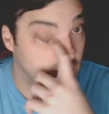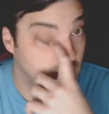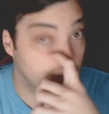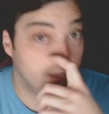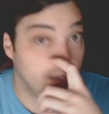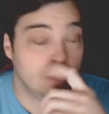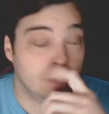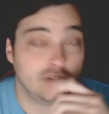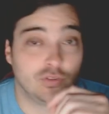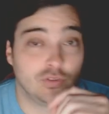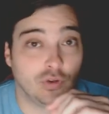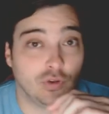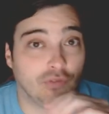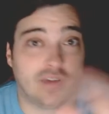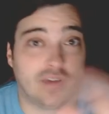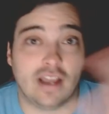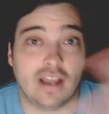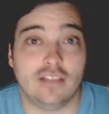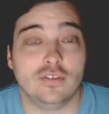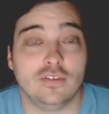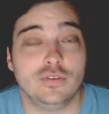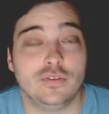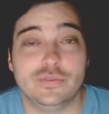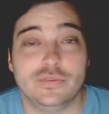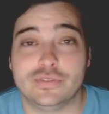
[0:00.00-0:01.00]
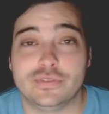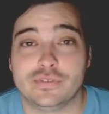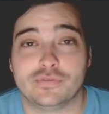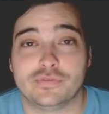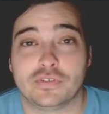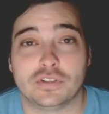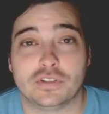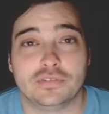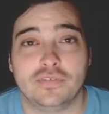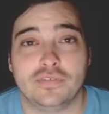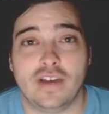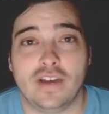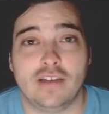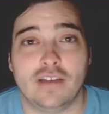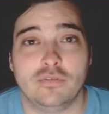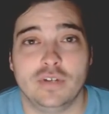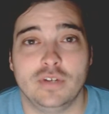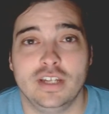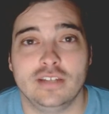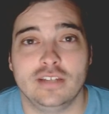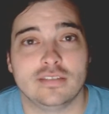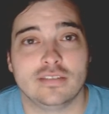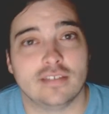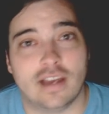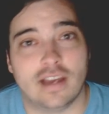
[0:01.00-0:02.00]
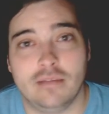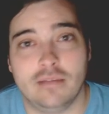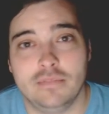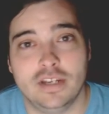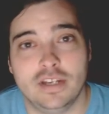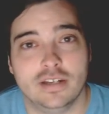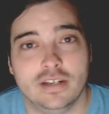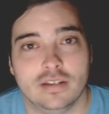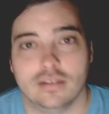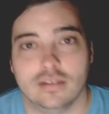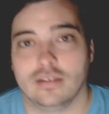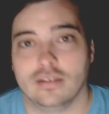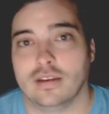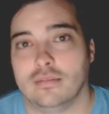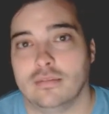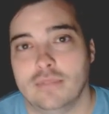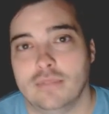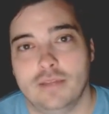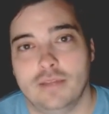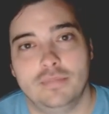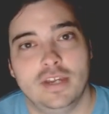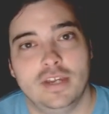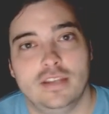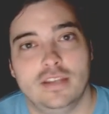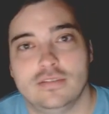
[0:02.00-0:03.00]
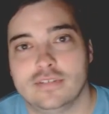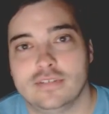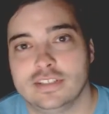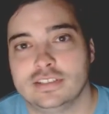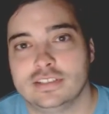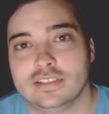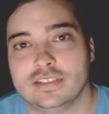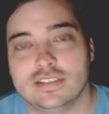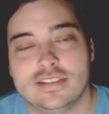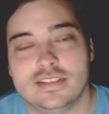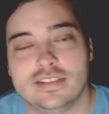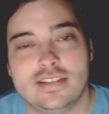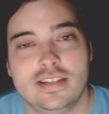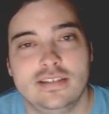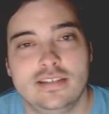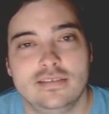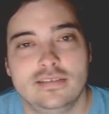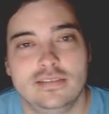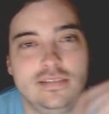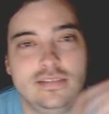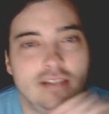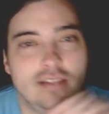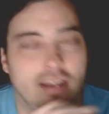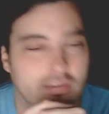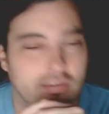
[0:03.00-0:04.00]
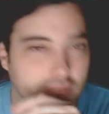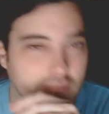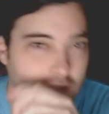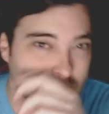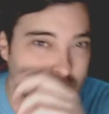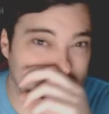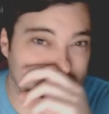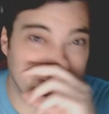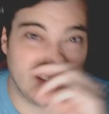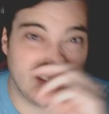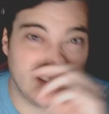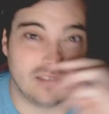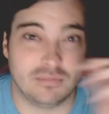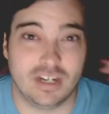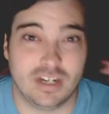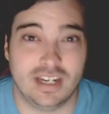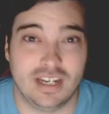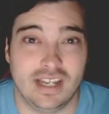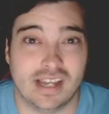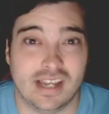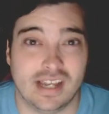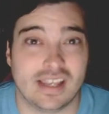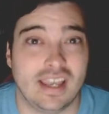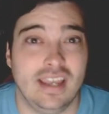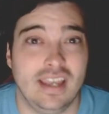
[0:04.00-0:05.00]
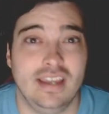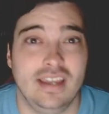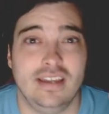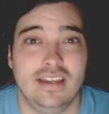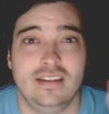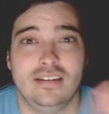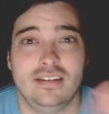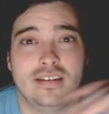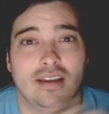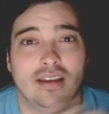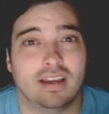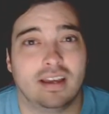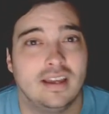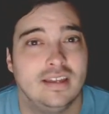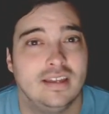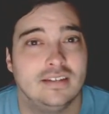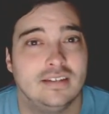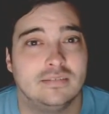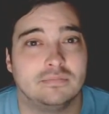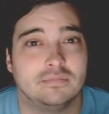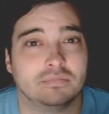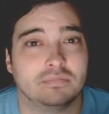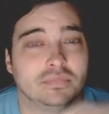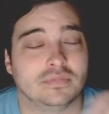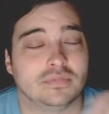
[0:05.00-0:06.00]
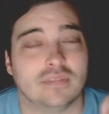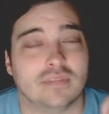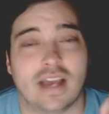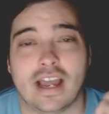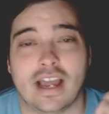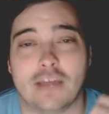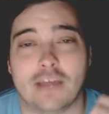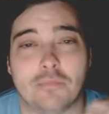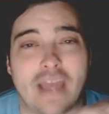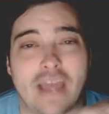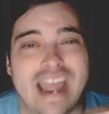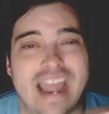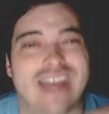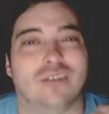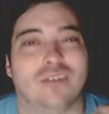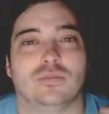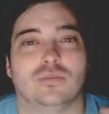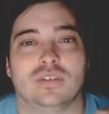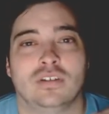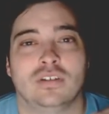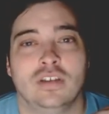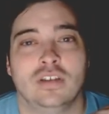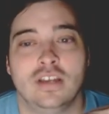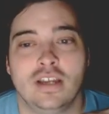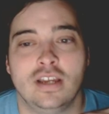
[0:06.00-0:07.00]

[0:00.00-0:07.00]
So if I lose the first five weeks, I'm done. I'm not betting the rest of the season. I've lost all the money I can. I am I'm out.